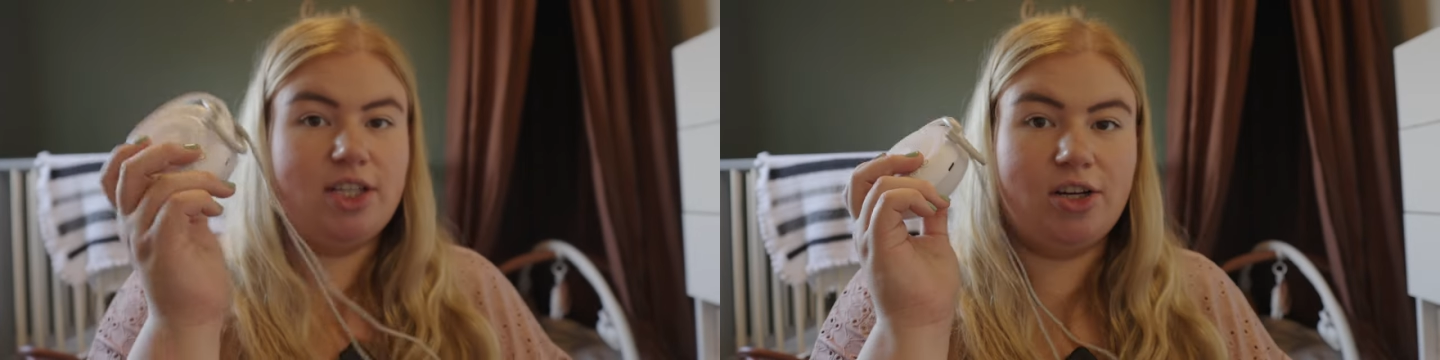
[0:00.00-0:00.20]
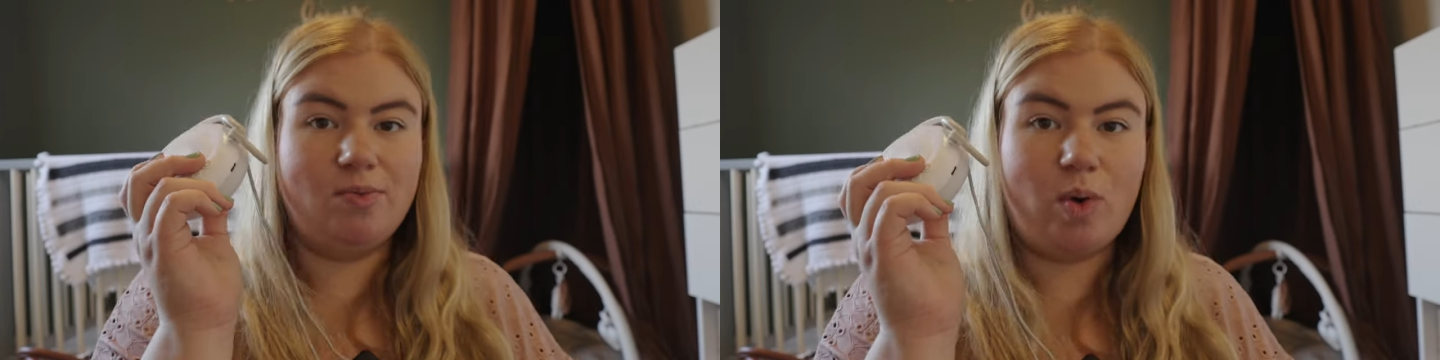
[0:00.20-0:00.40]
you
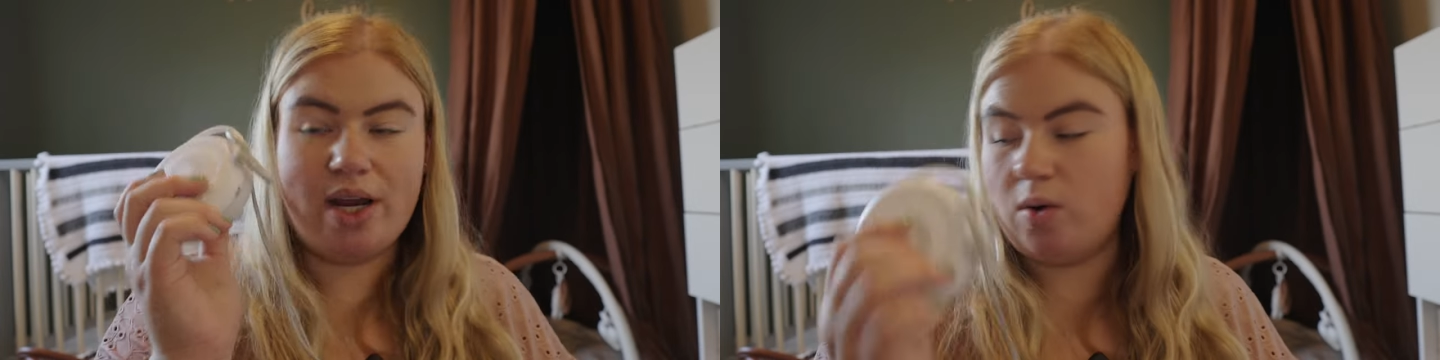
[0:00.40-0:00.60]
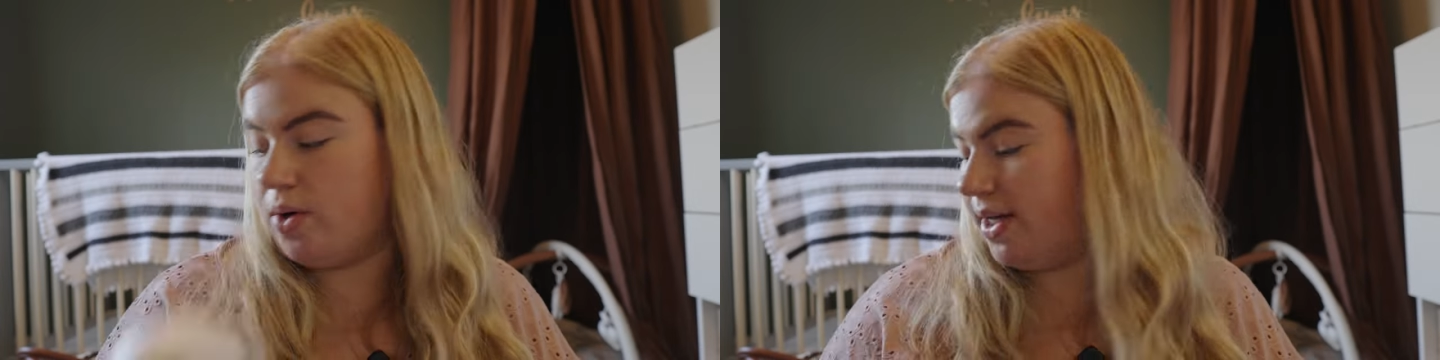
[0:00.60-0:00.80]
know,
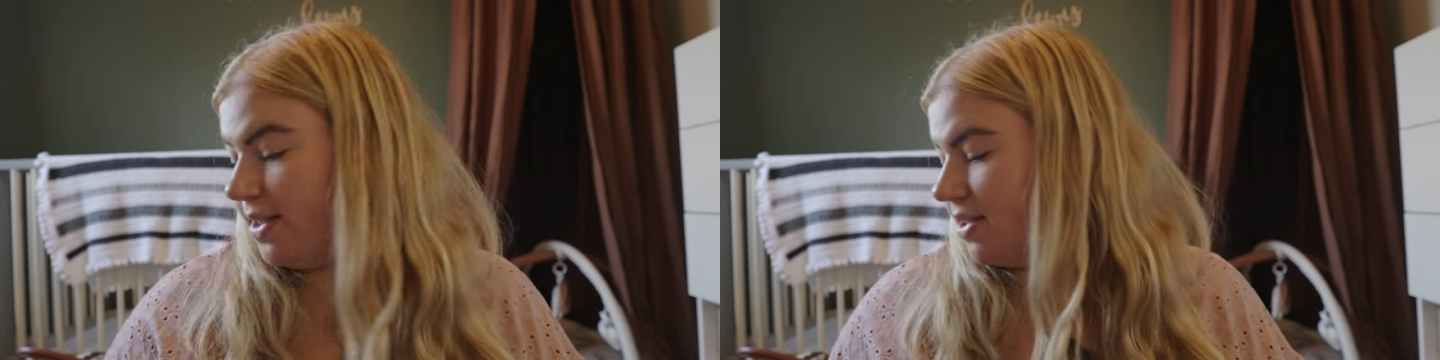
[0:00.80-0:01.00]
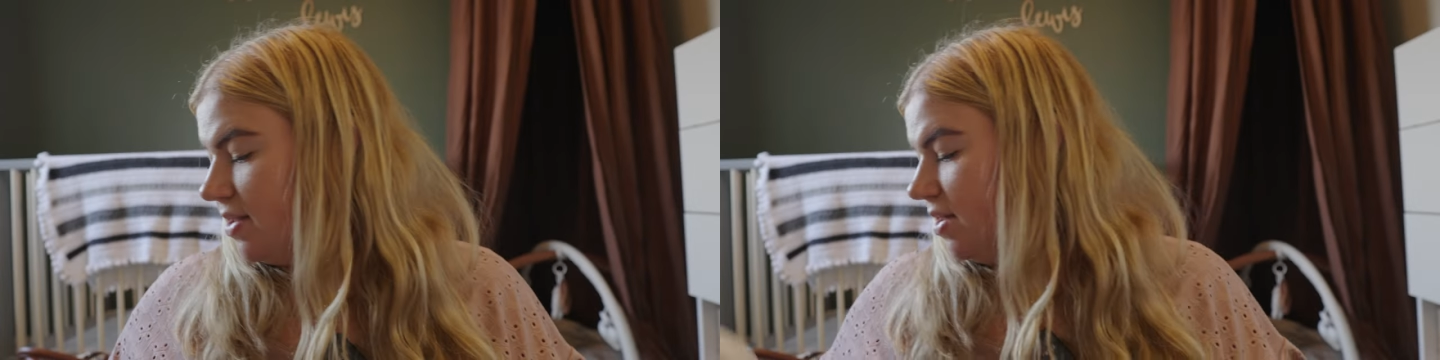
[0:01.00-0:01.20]
white
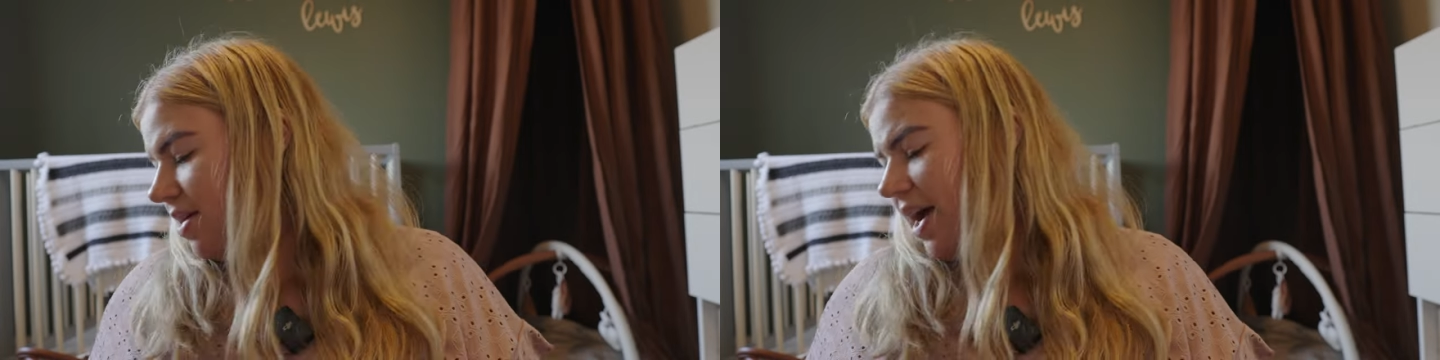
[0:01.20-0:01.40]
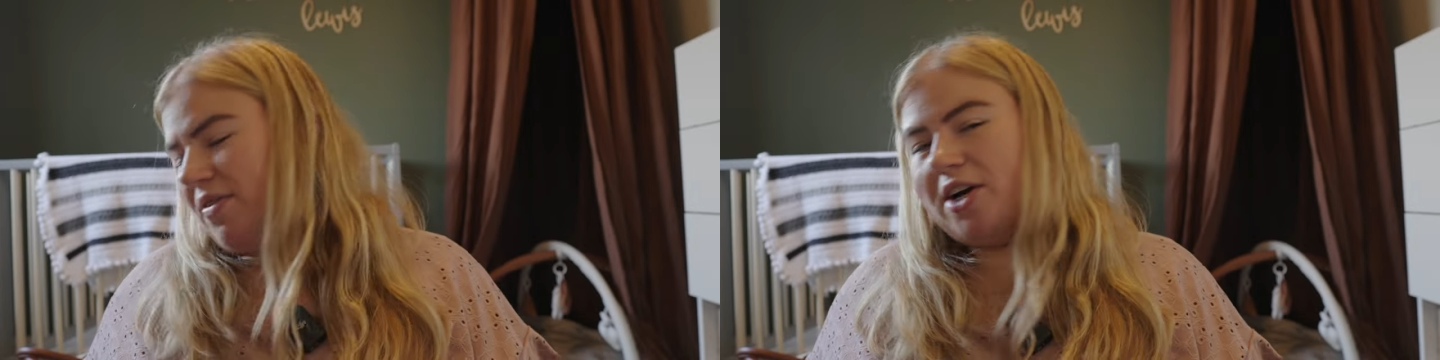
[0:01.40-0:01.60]
noise.
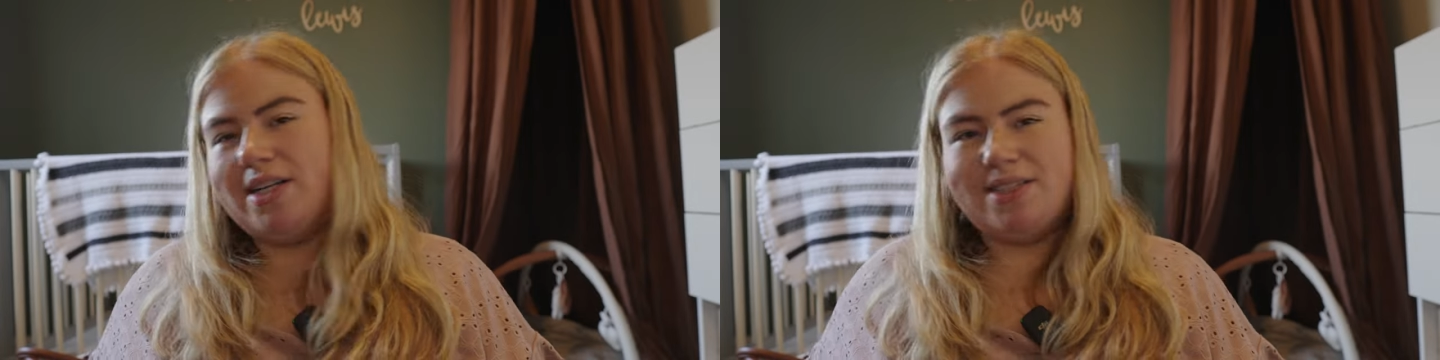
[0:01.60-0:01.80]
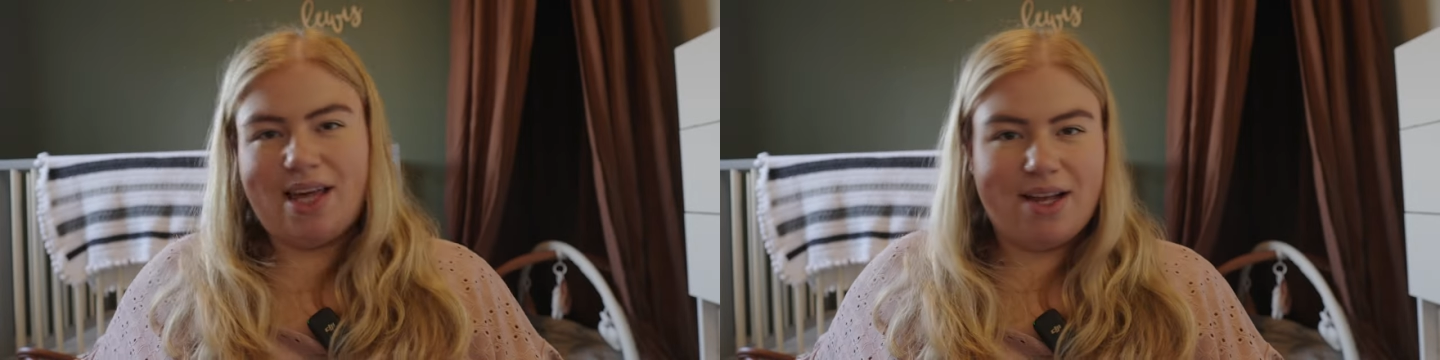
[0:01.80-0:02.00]
I've heard
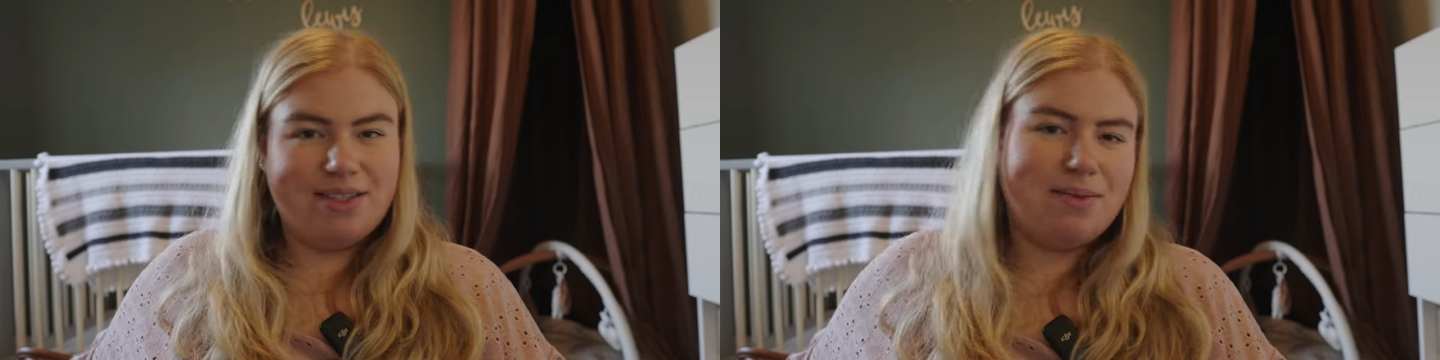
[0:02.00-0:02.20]
it's loud.